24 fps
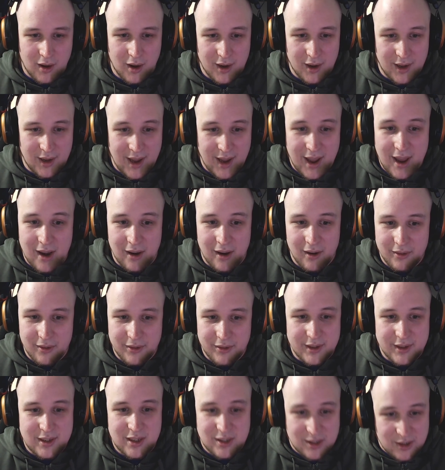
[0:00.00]
Again,
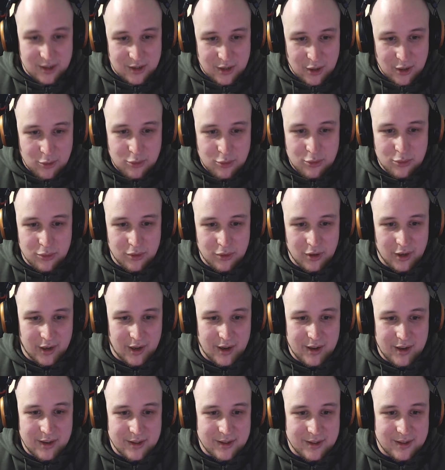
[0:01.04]
this is a total
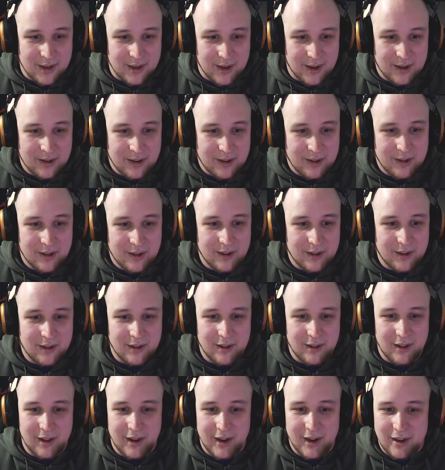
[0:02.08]
non-answer.
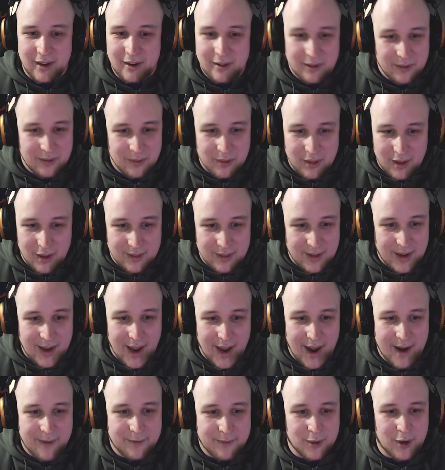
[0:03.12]
Like, they
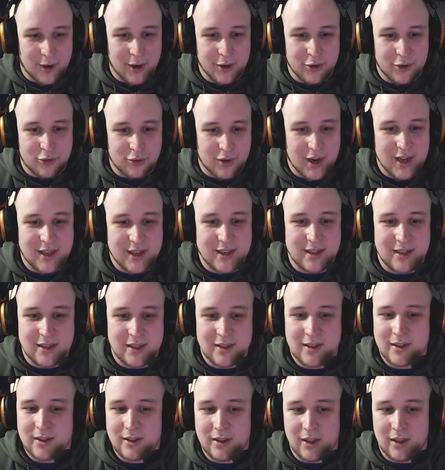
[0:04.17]
have not
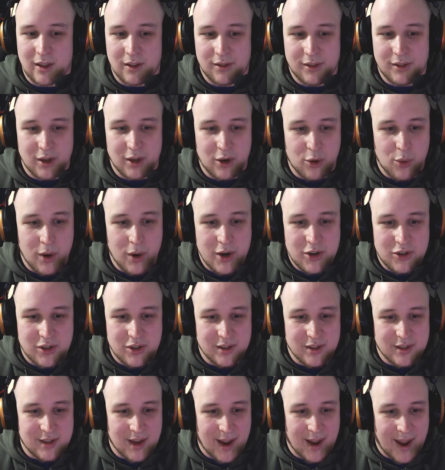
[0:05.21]
addressed the
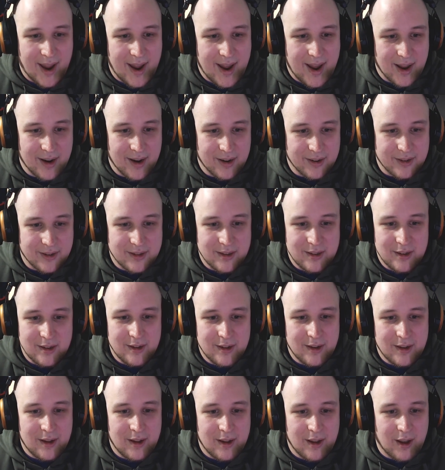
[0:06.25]
questions at hand.
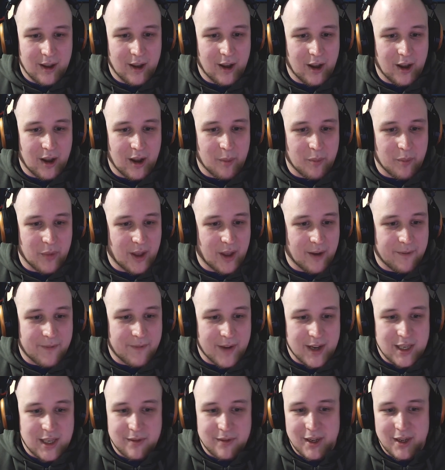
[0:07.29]

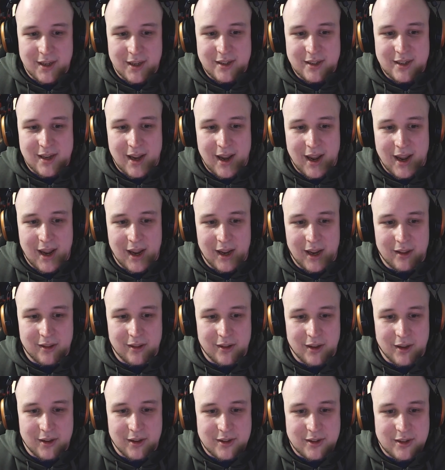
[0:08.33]
Effectively, it's saying
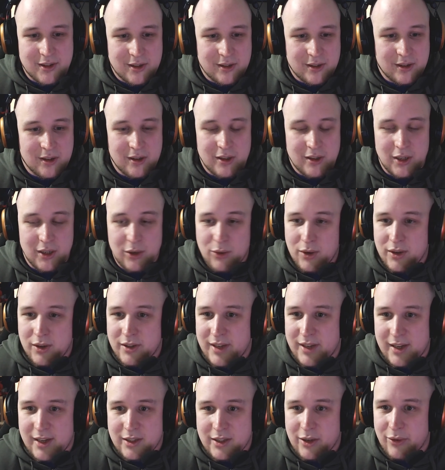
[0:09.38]
that you can
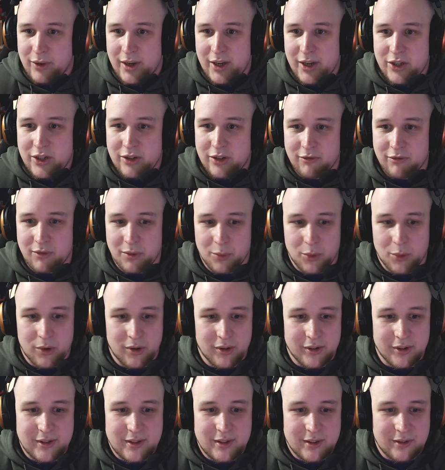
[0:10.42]
set donation
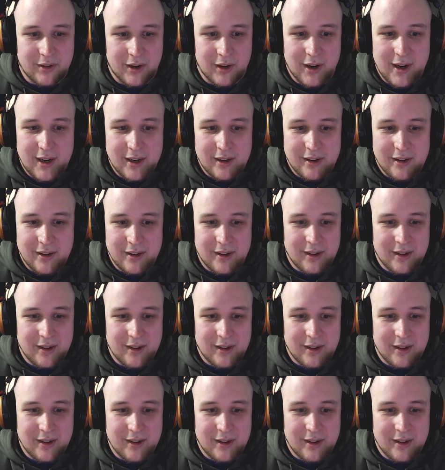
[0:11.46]
rewards, right?